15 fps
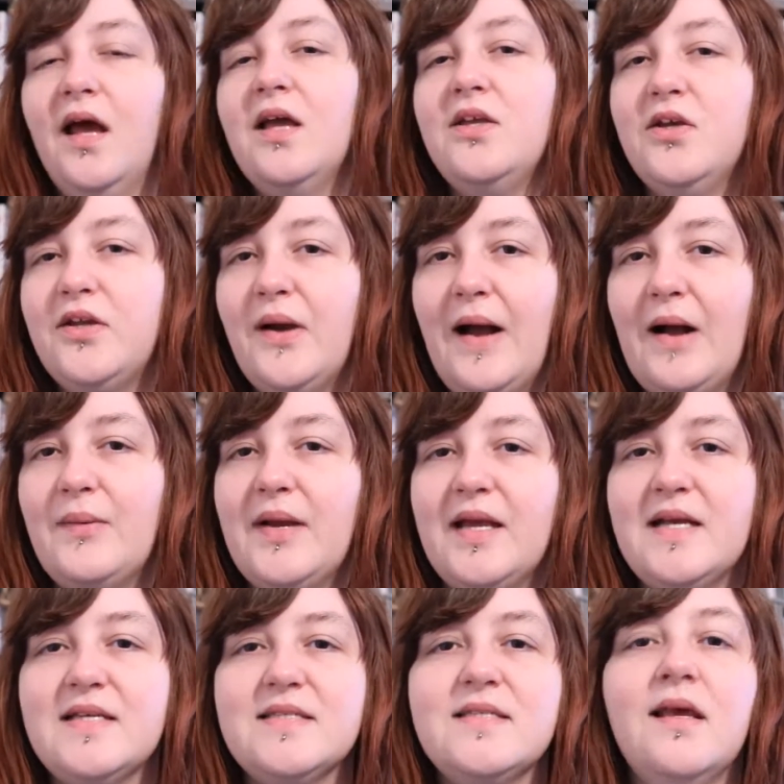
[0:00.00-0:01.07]
You know how it
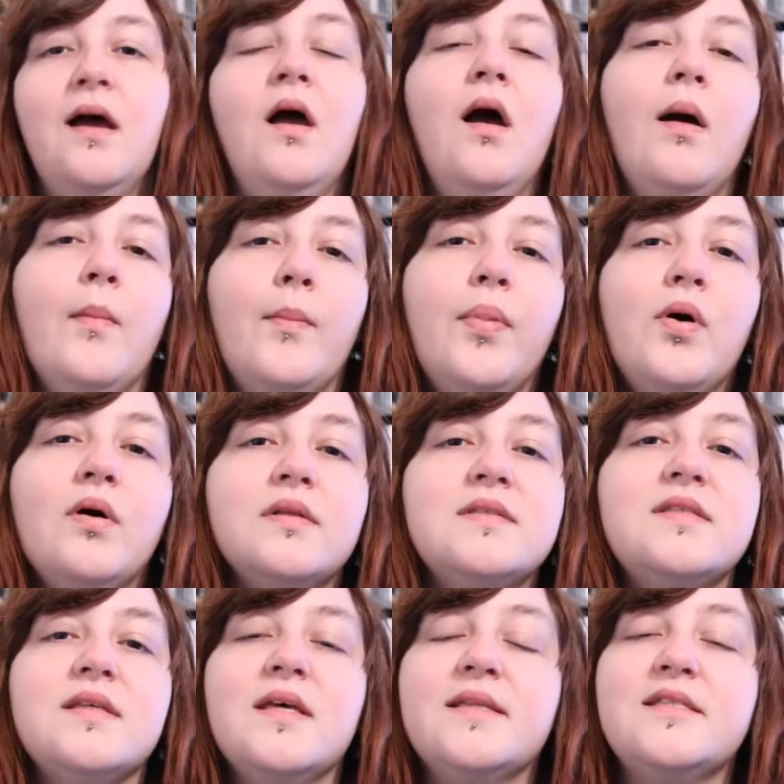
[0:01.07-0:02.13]
is.
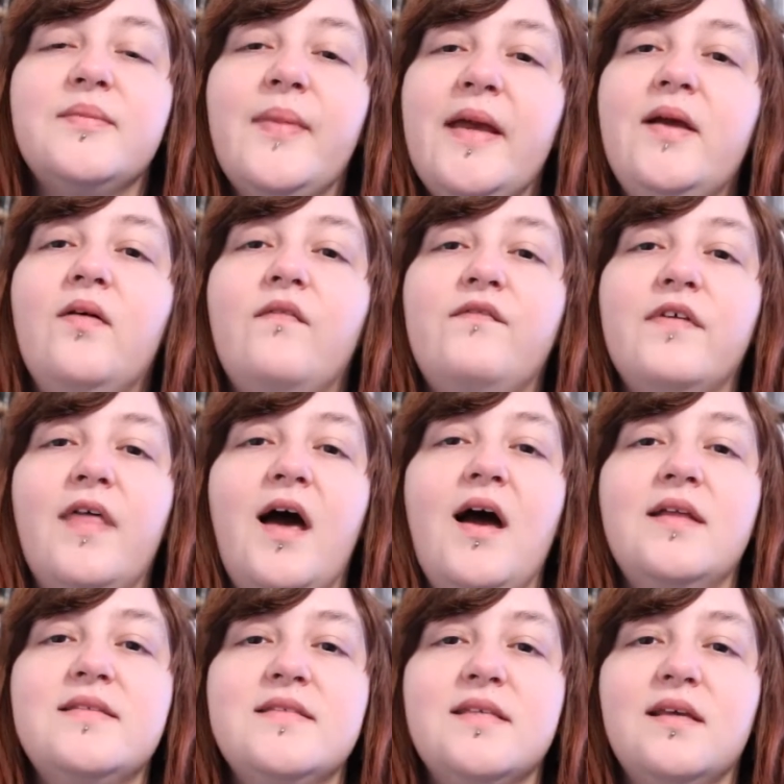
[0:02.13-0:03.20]
But to make up for
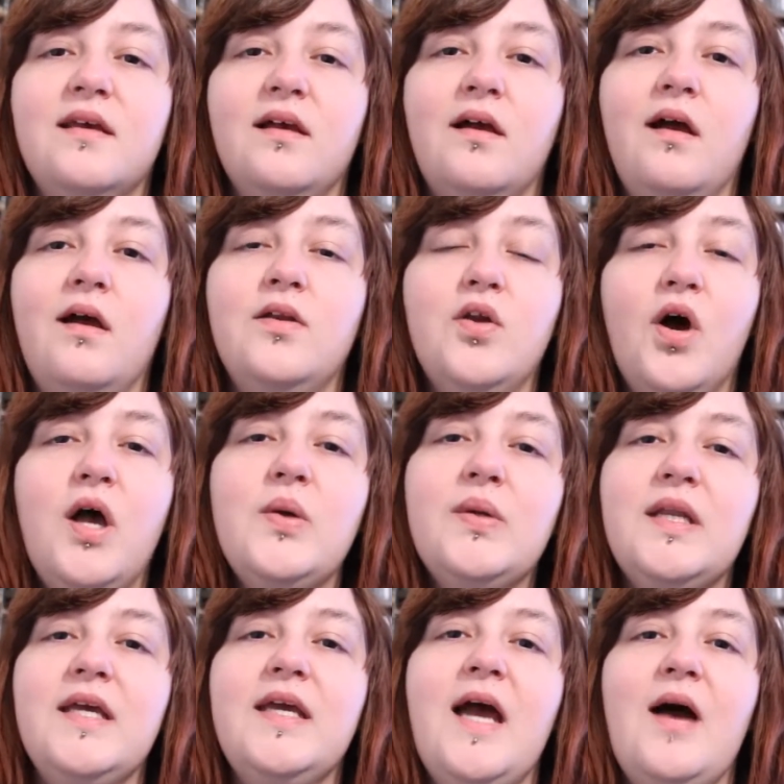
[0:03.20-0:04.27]
that, not
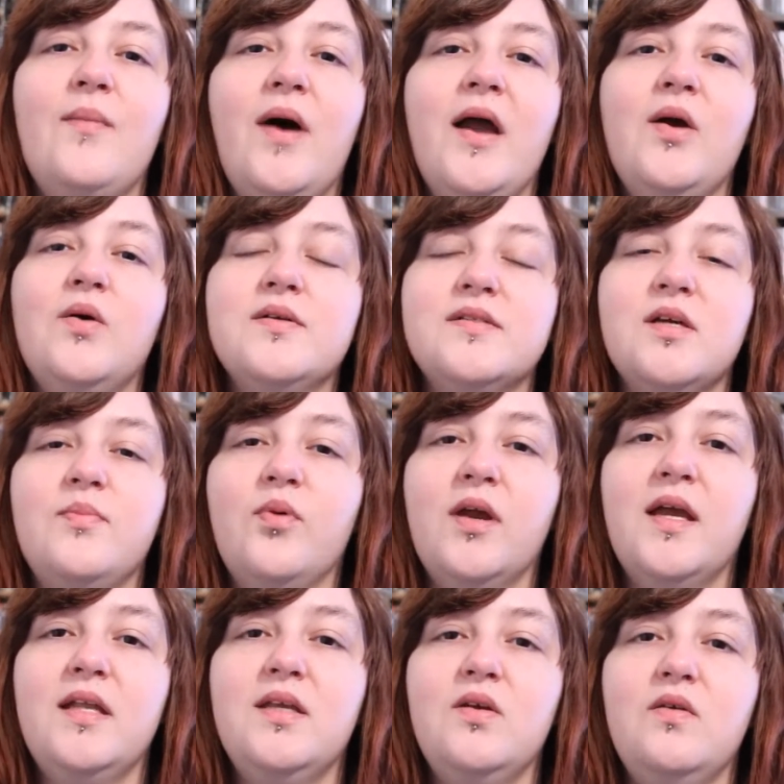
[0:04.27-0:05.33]
only am I also
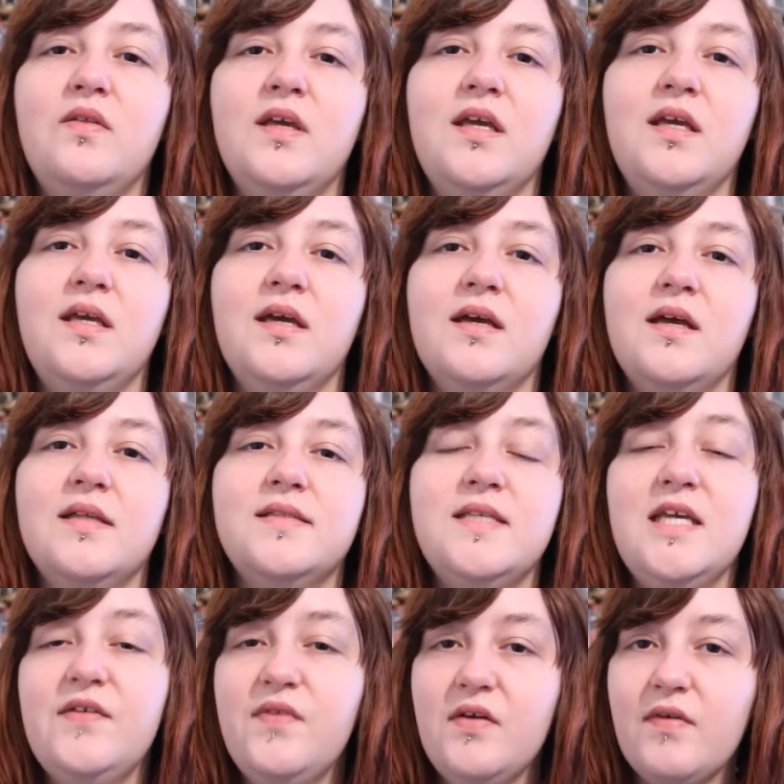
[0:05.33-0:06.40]
bringing you the
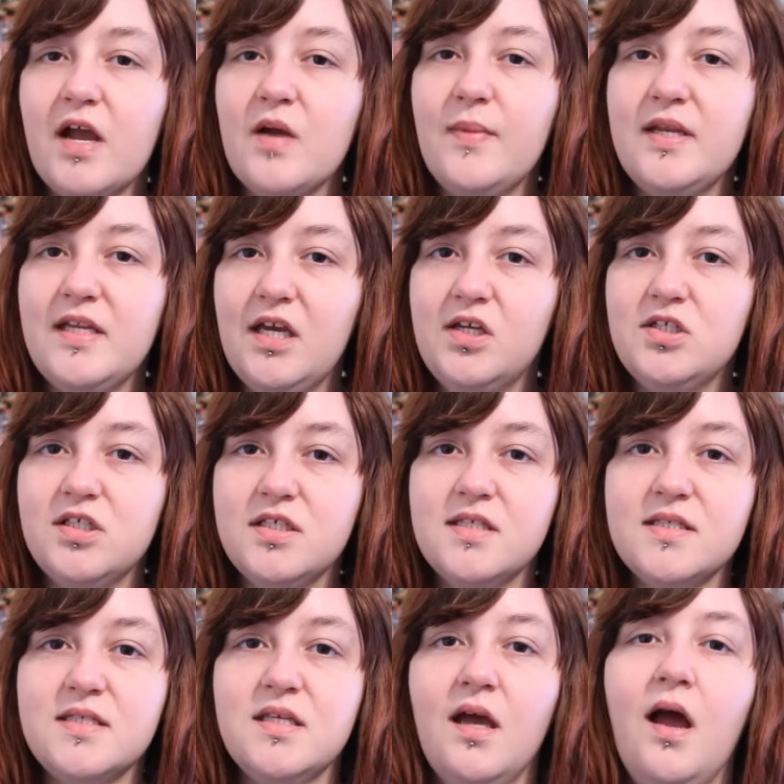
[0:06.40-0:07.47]
TV
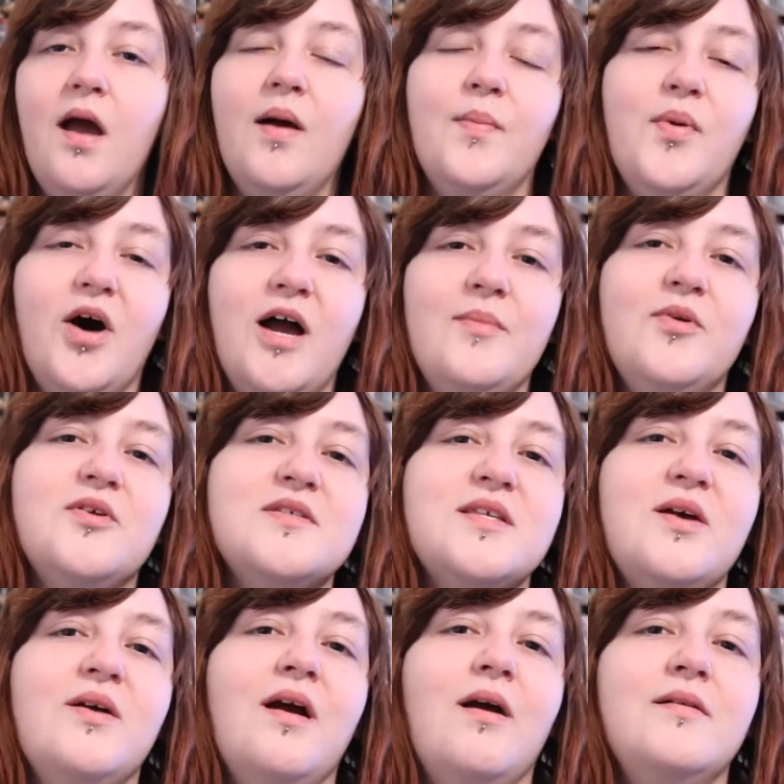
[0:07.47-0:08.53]
recommendations, but I'm
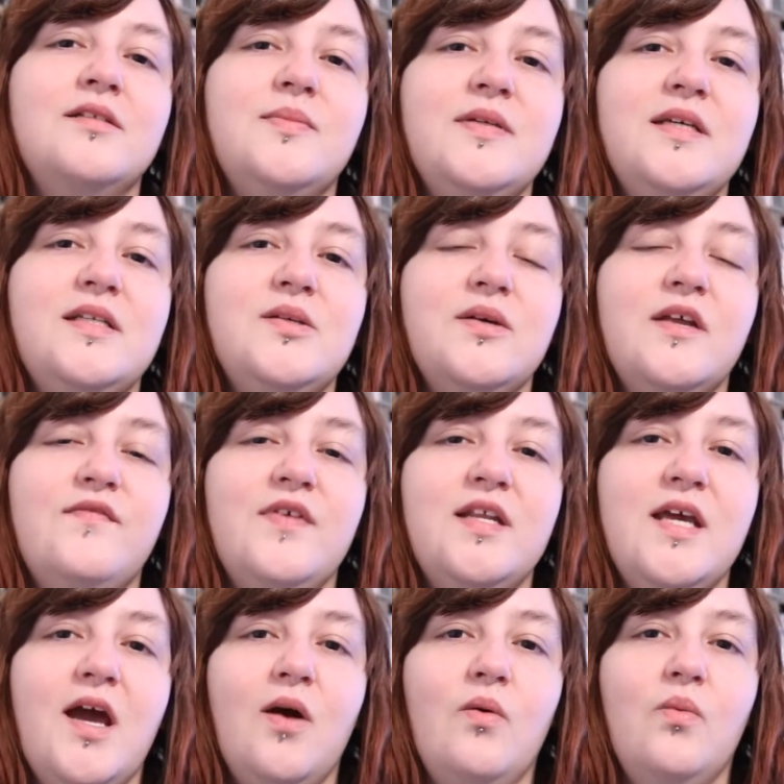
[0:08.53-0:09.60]
also going to be doing a
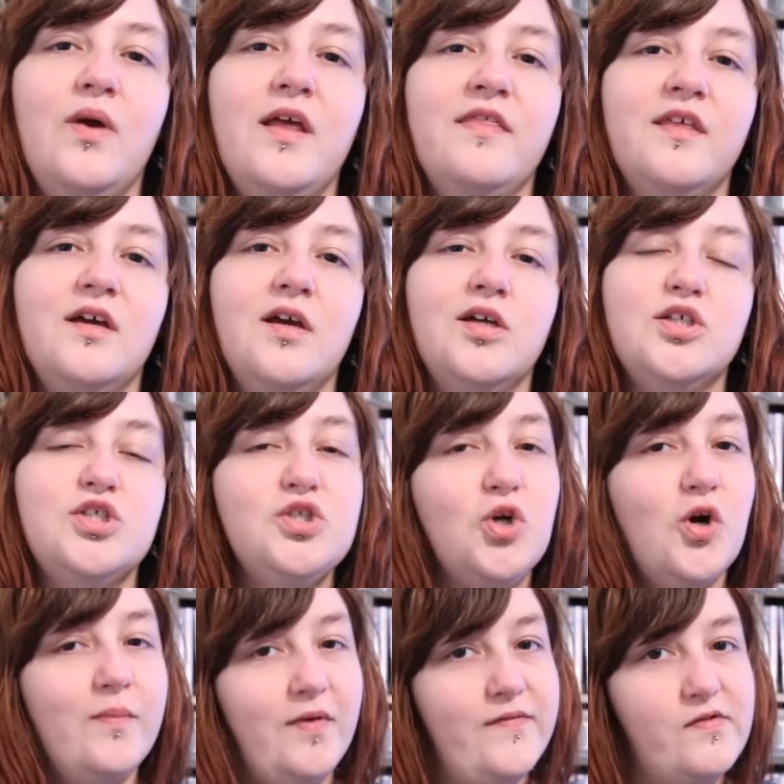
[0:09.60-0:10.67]
video with
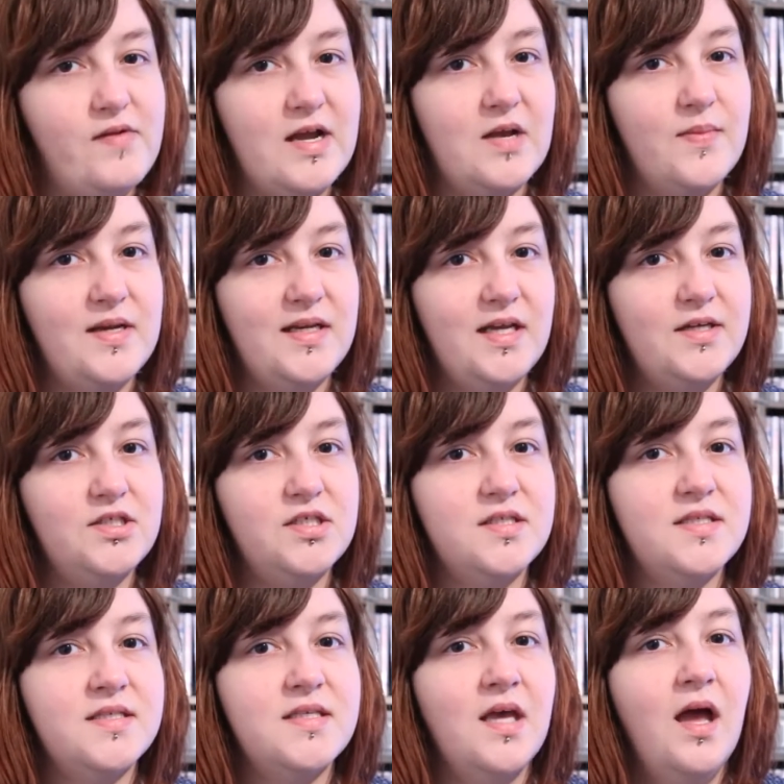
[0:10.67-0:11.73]
short movie
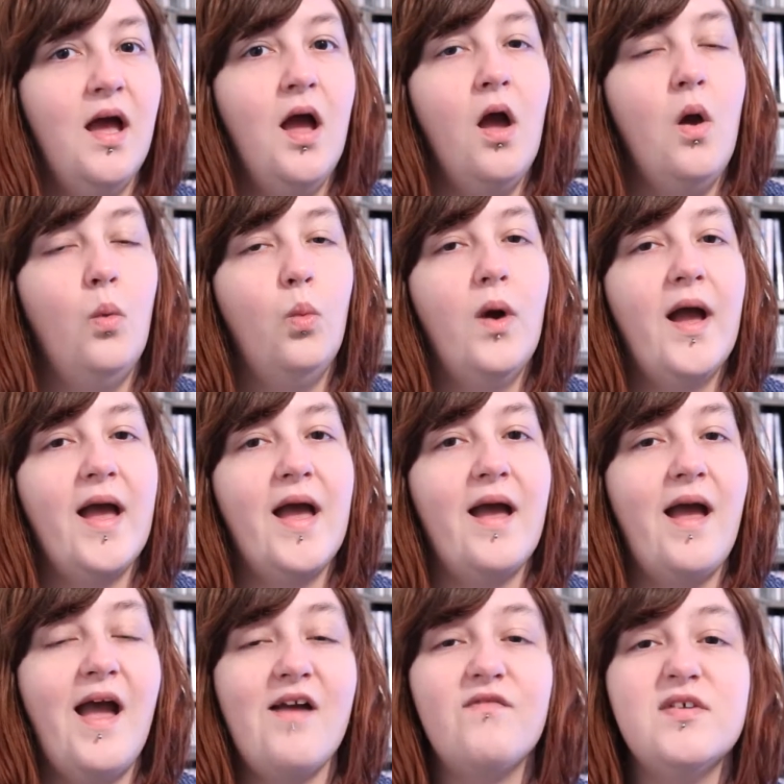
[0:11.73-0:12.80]
recommendations
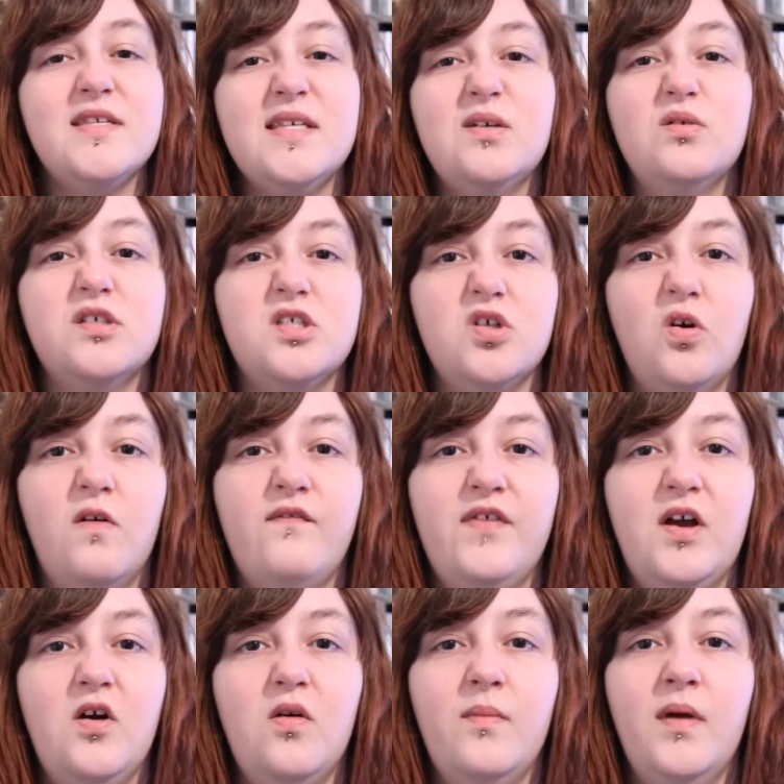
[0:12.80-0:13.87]
where every single short
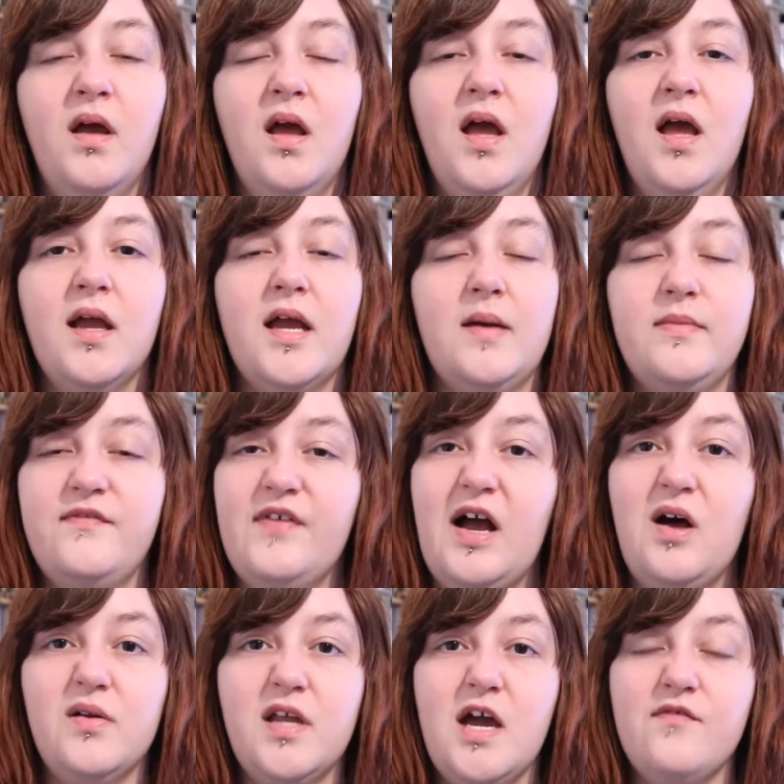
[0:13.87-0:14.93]
film can be
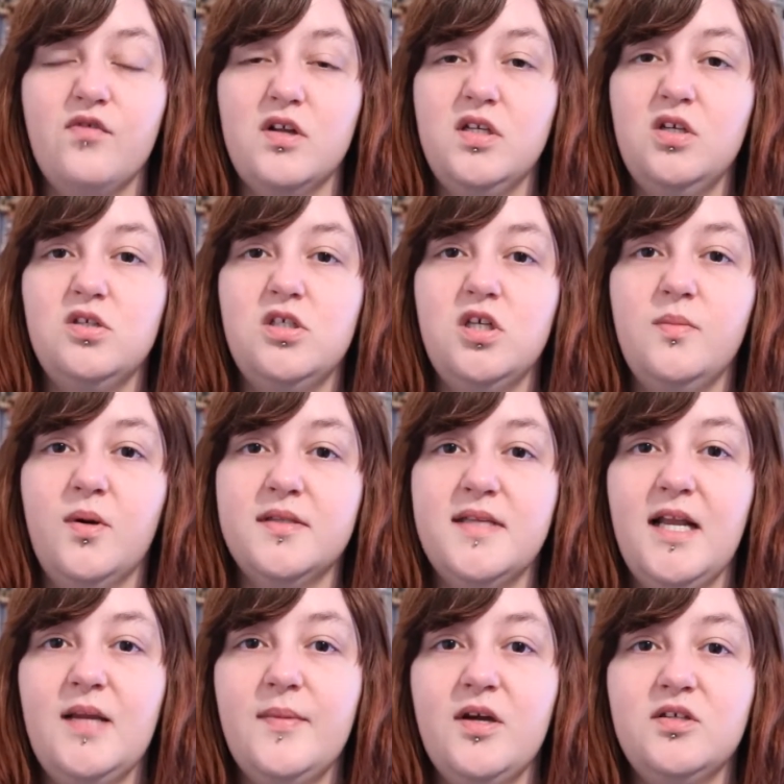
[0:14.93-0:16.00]
found either on YouTube or
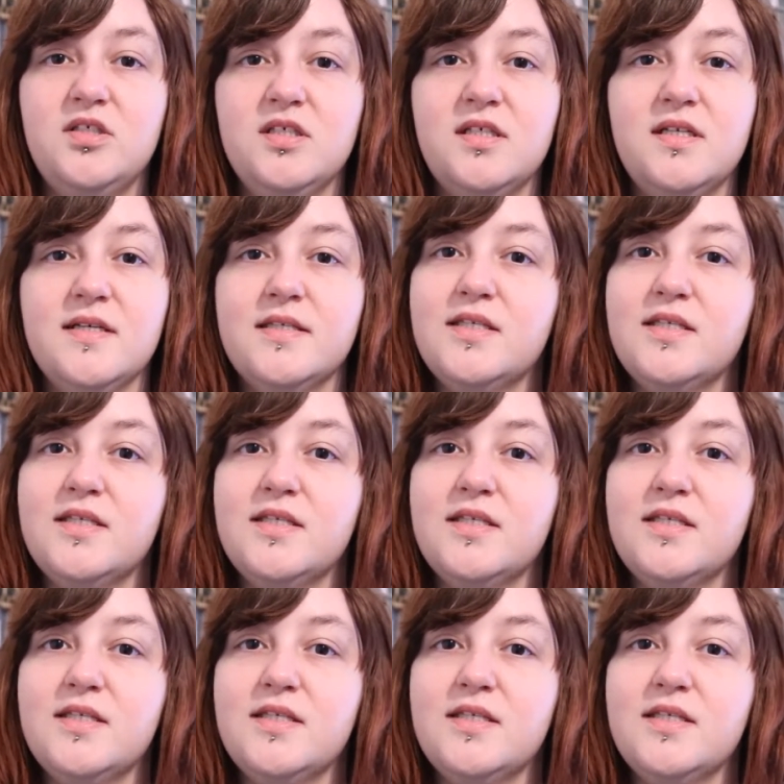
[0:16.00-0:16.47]
Dailymotion.